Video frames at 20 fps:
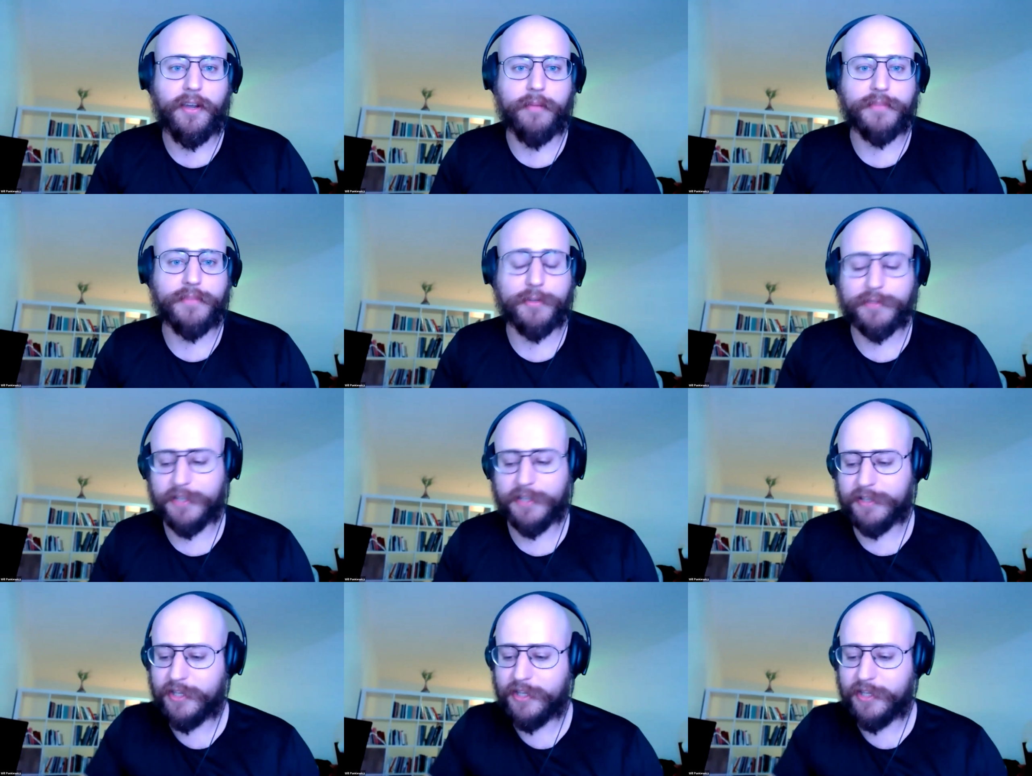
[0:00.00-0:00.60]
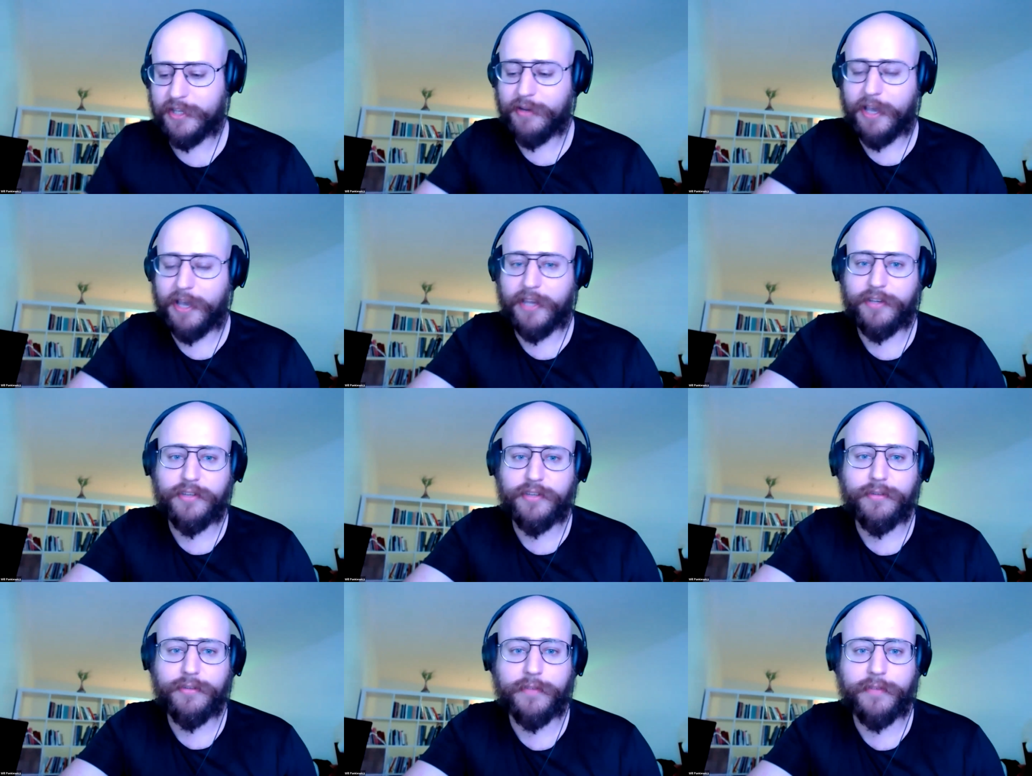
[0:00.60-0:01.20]
So it's like, say you
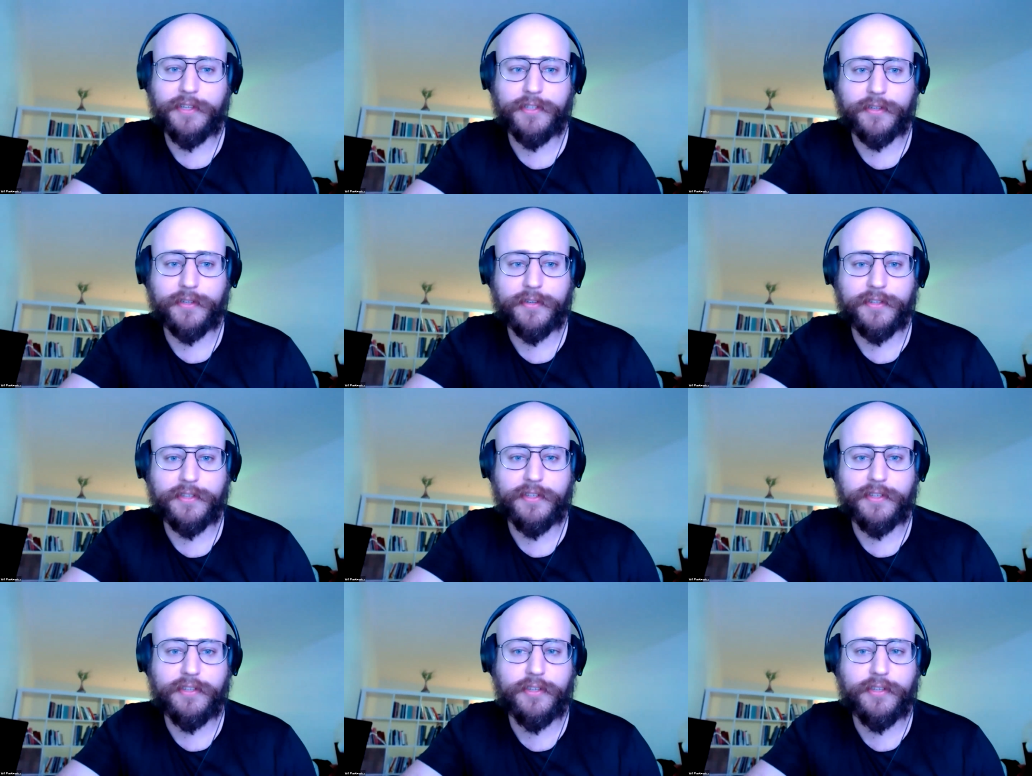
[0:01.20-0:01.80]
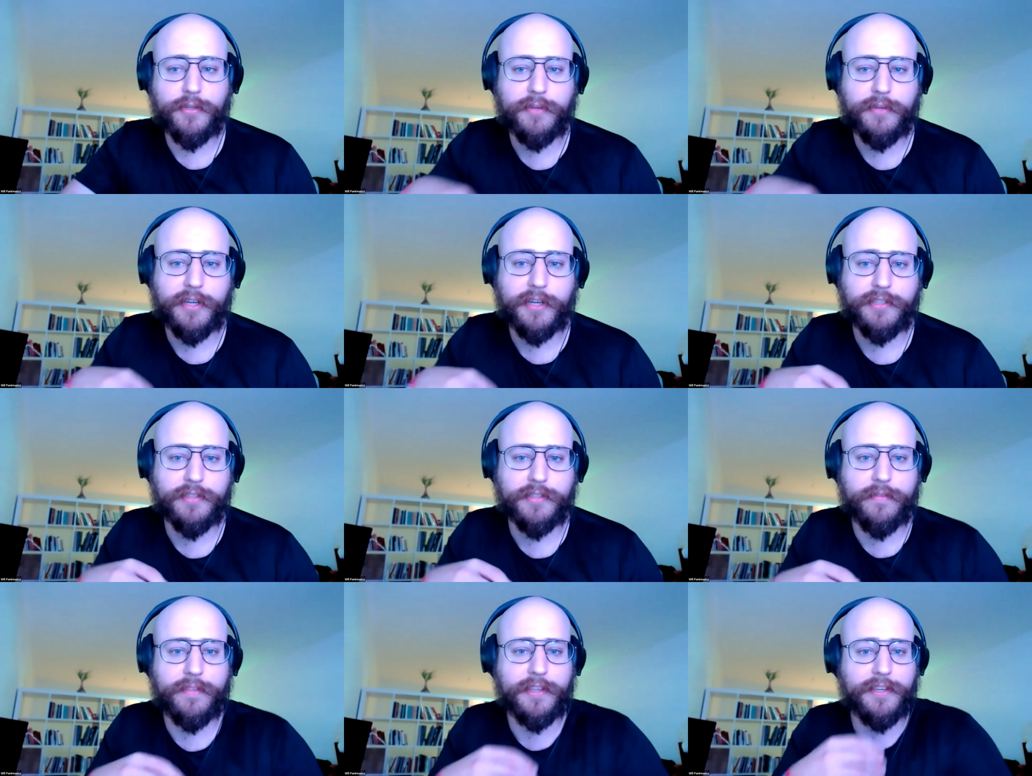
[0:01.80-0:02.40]
add new features and new
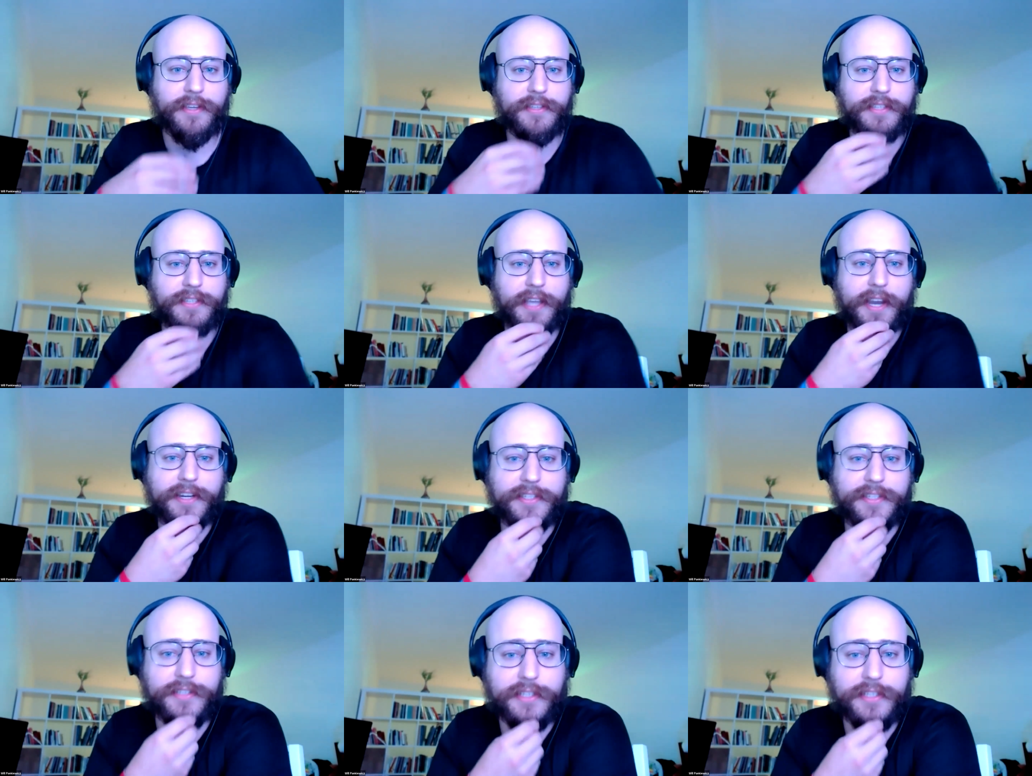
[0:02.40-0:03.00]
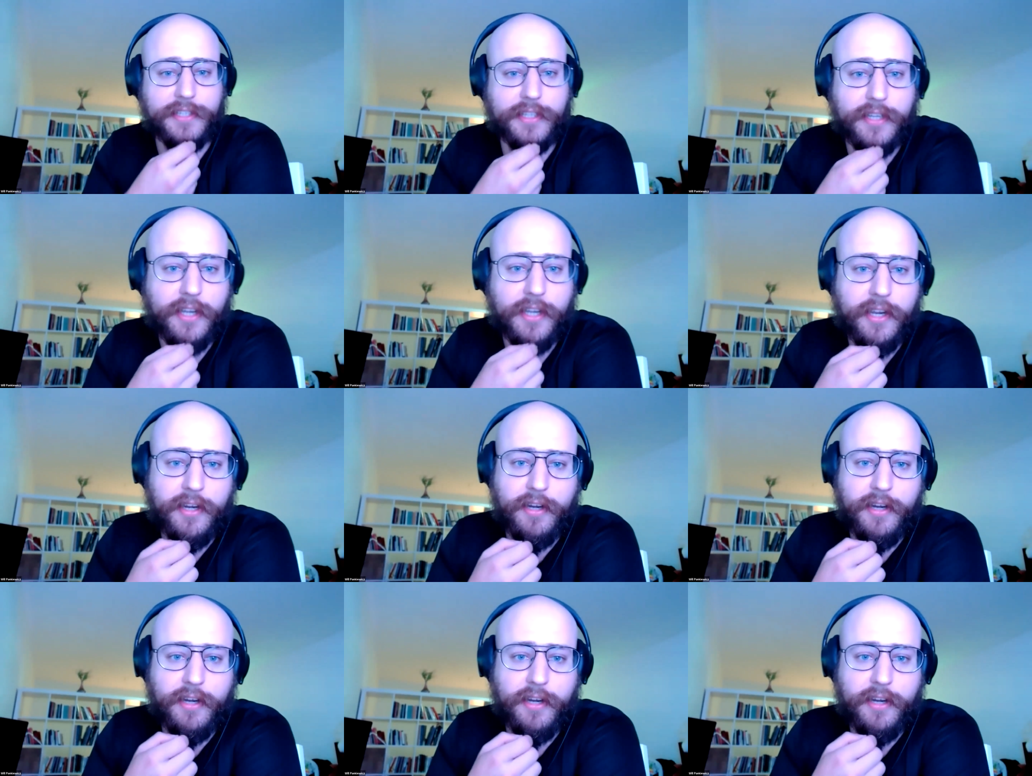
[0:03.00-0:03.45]
kinds of things to actually